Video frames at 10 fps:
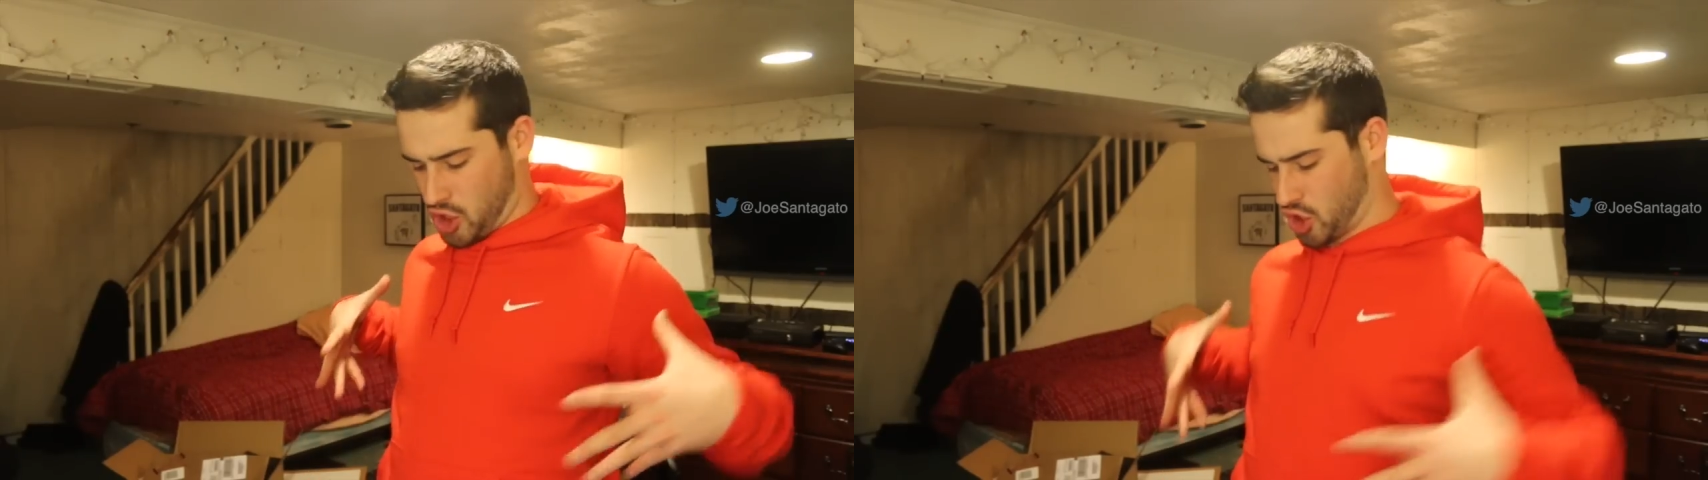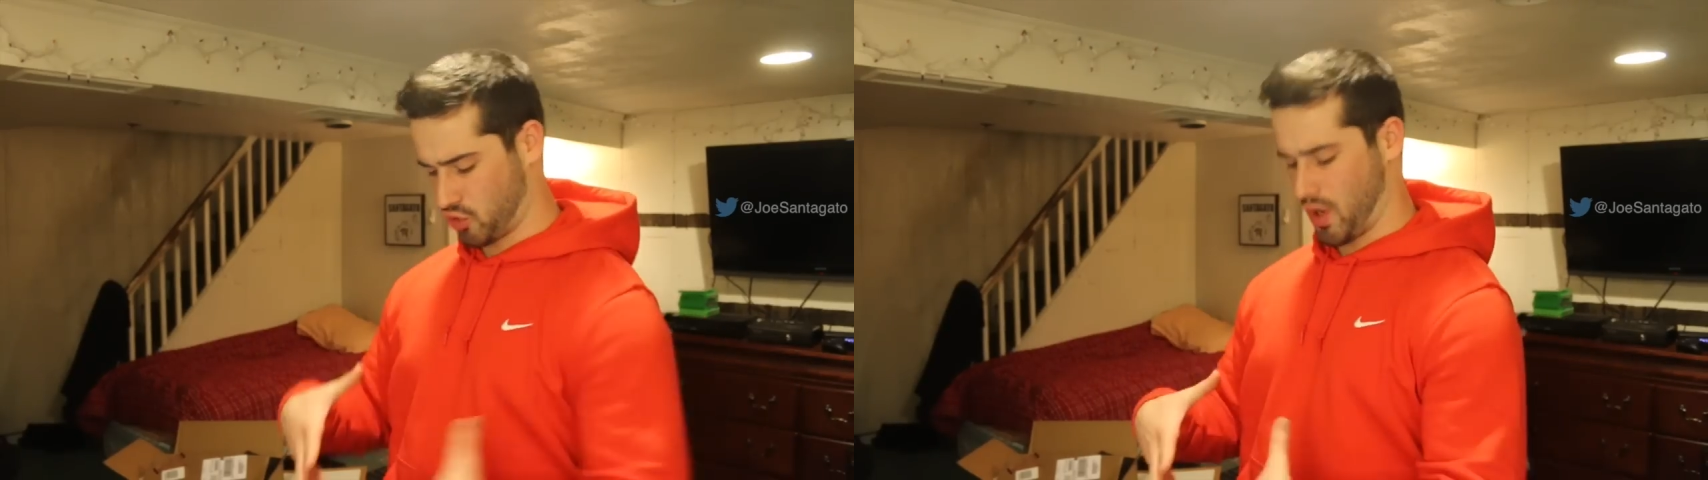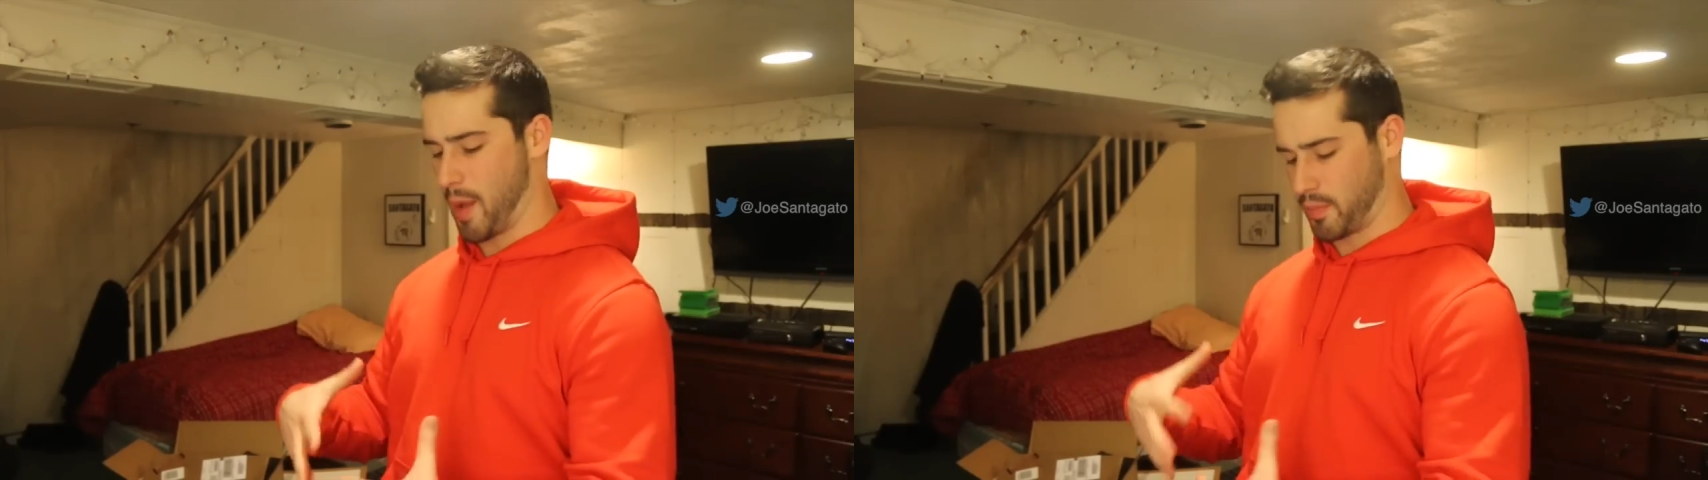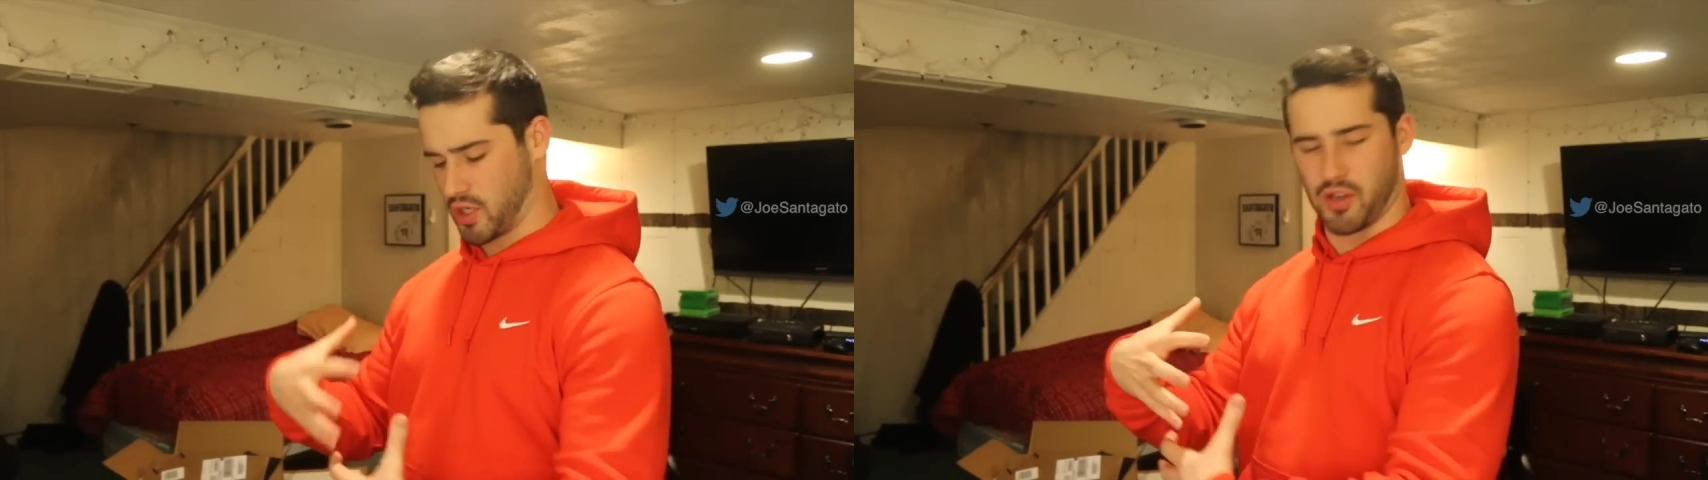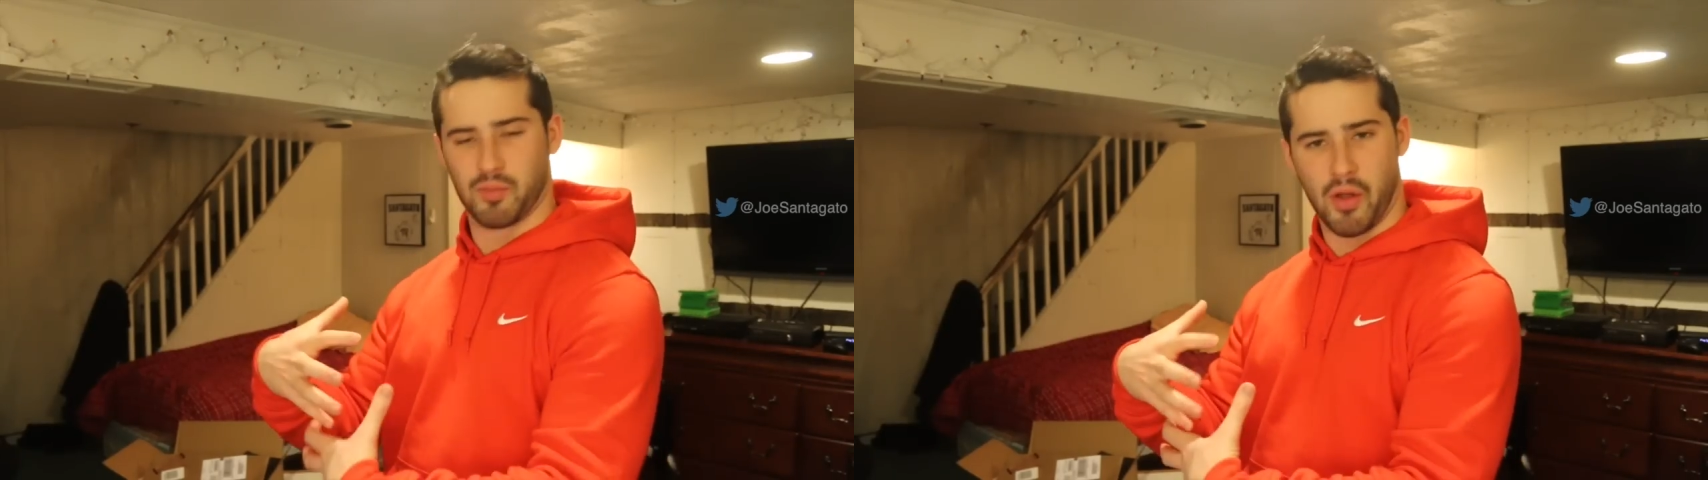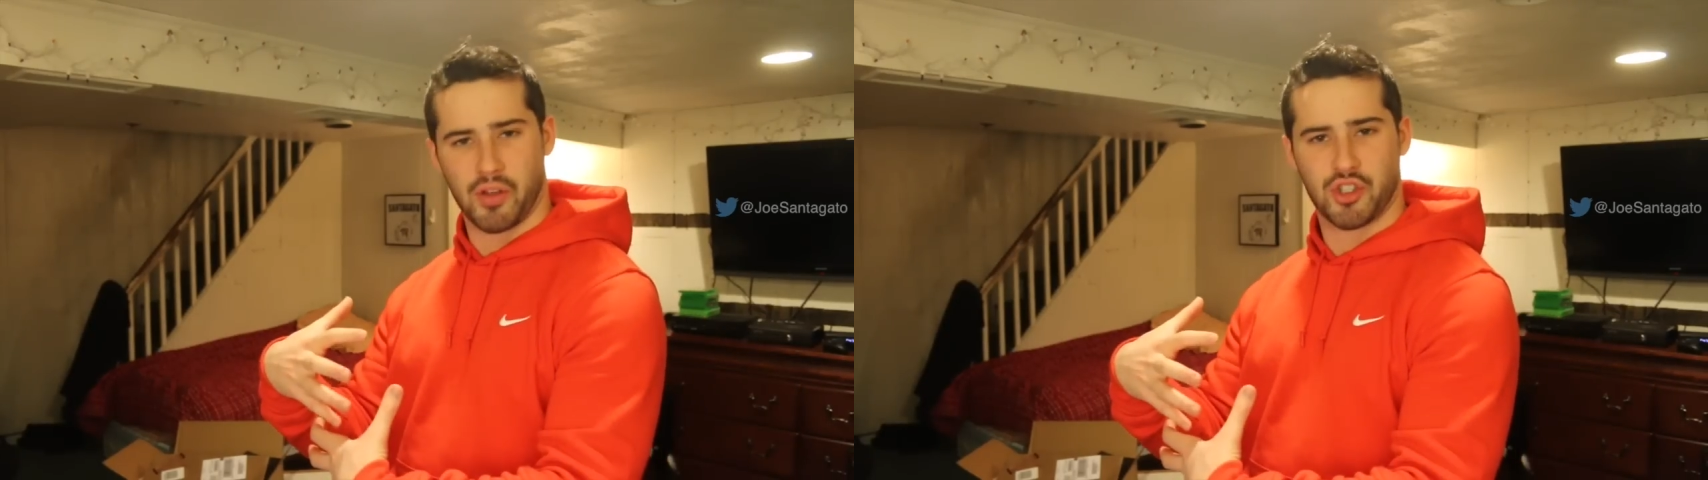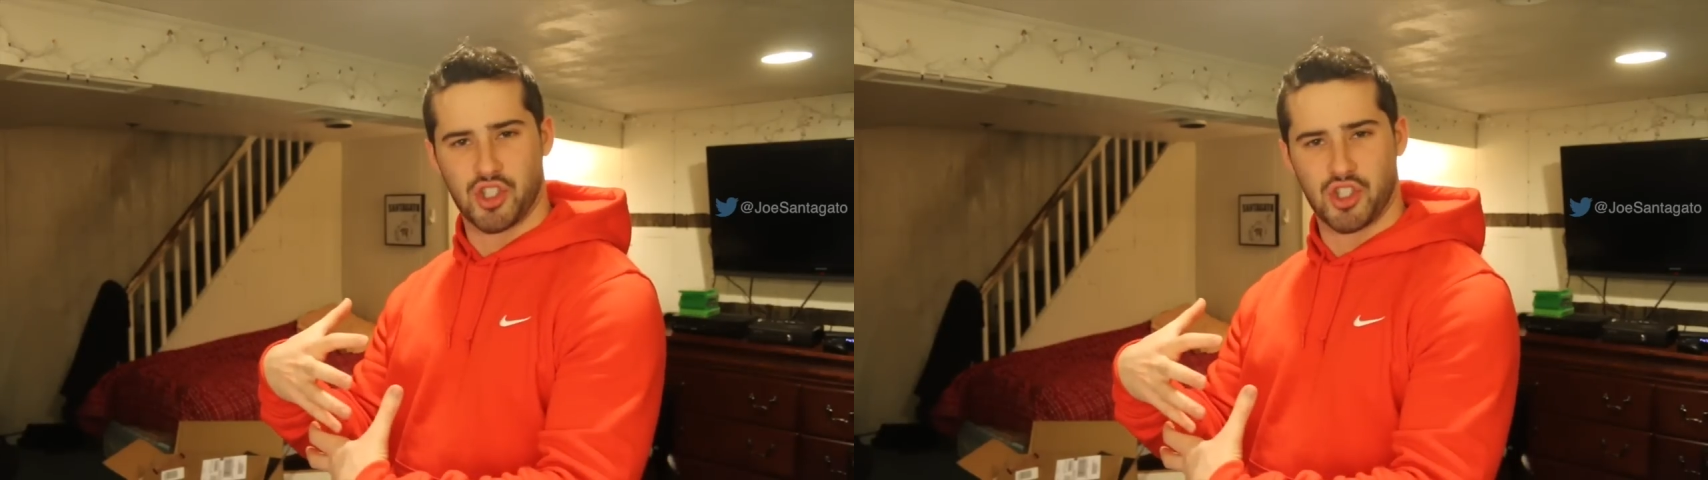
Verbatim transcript: strapped to their mother's